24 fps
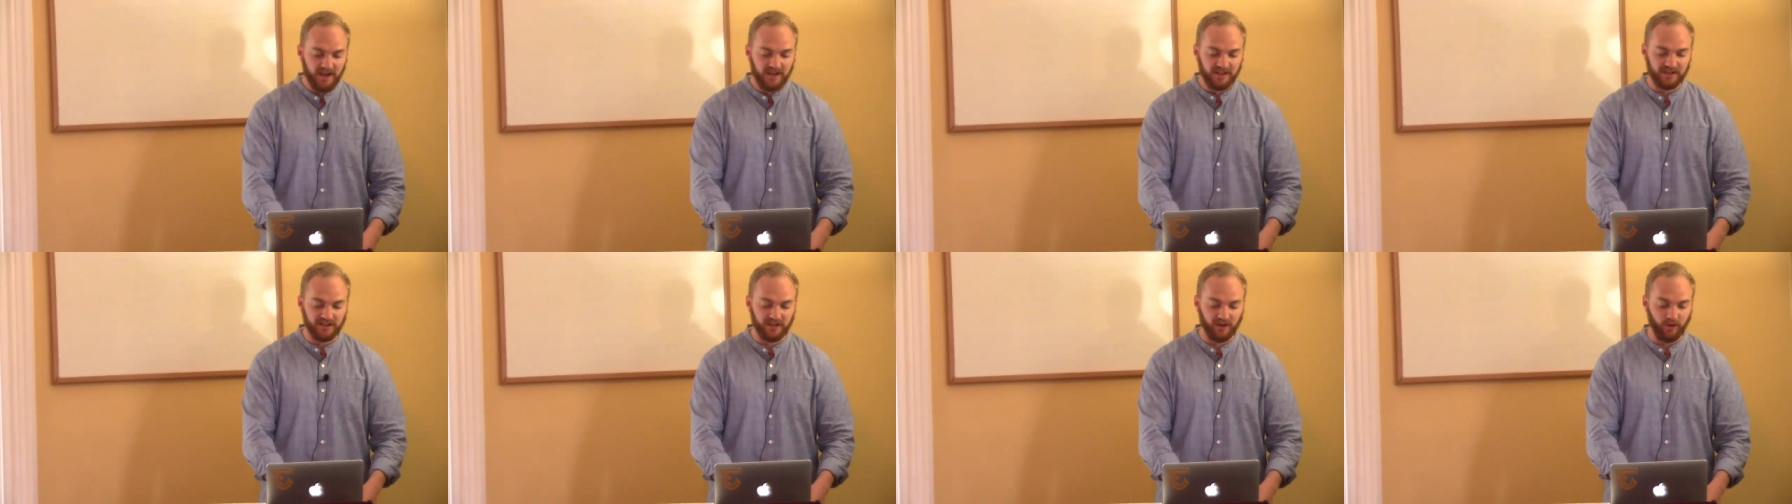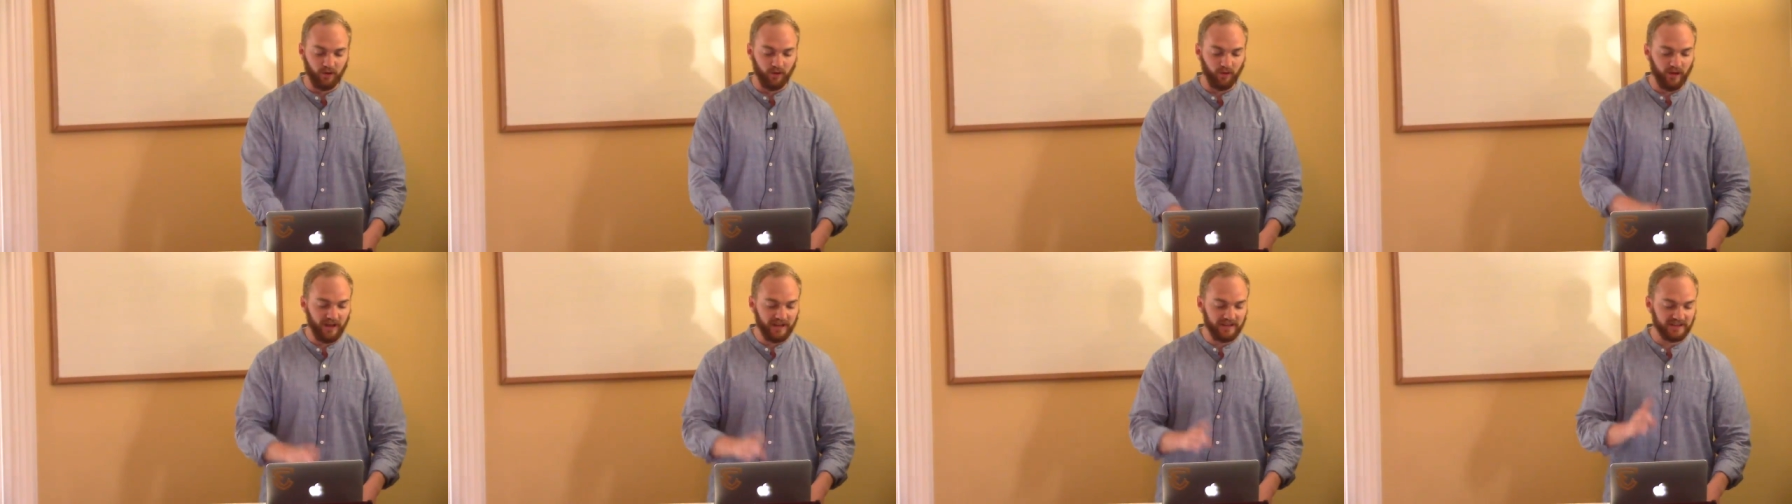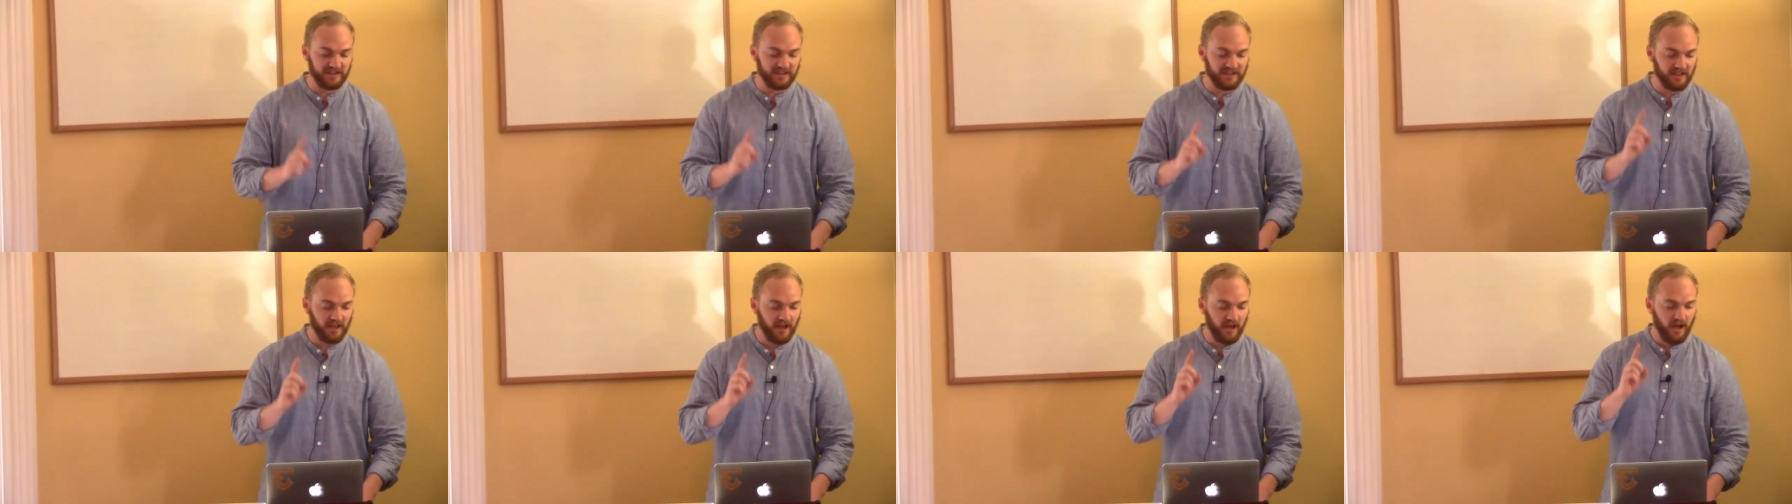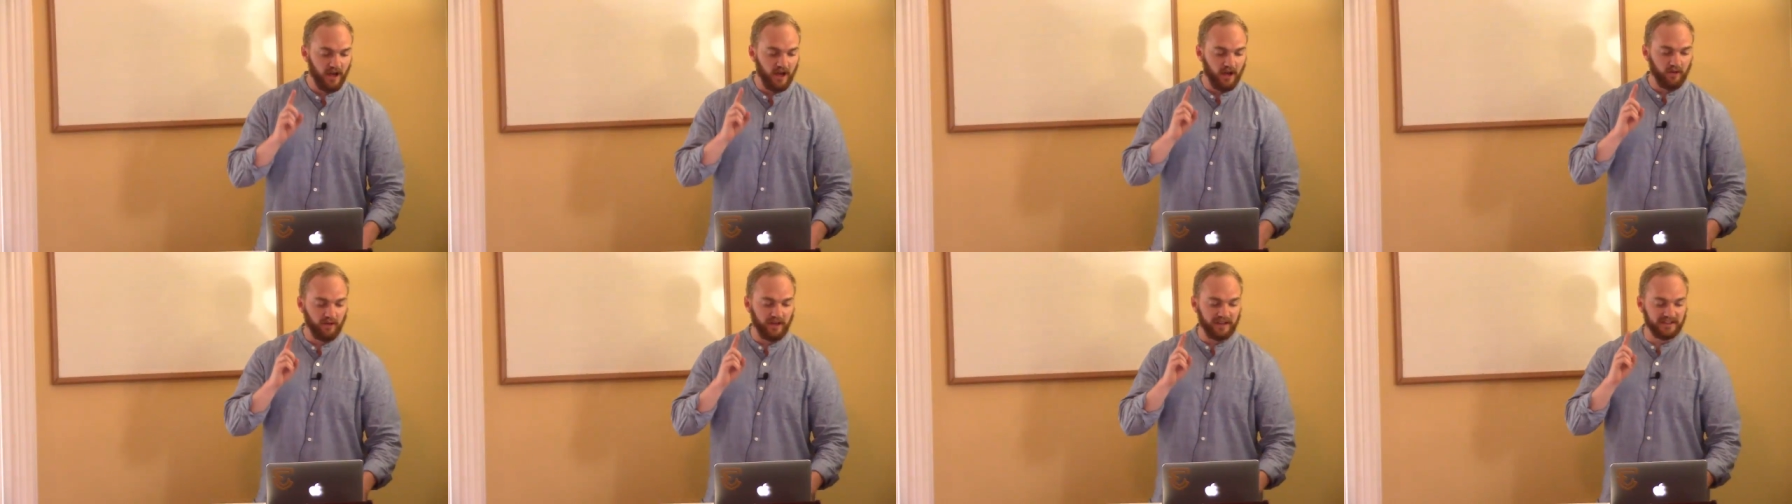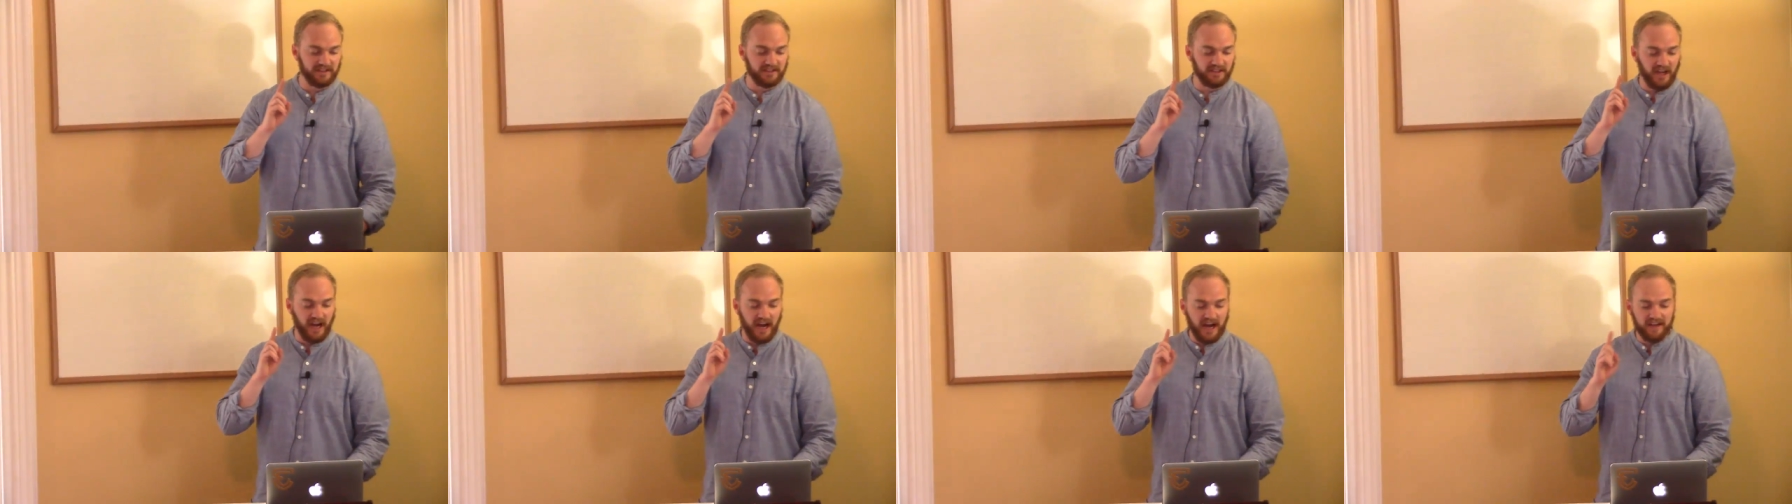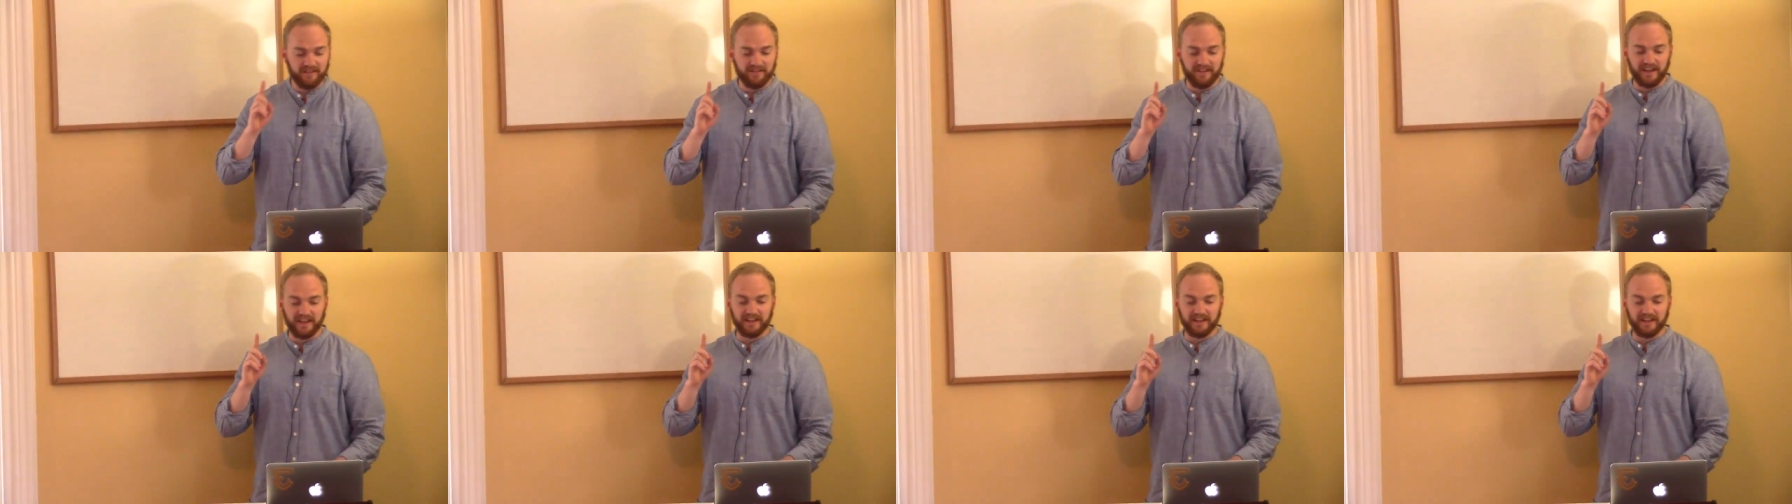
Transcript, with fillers: So let's, let's dive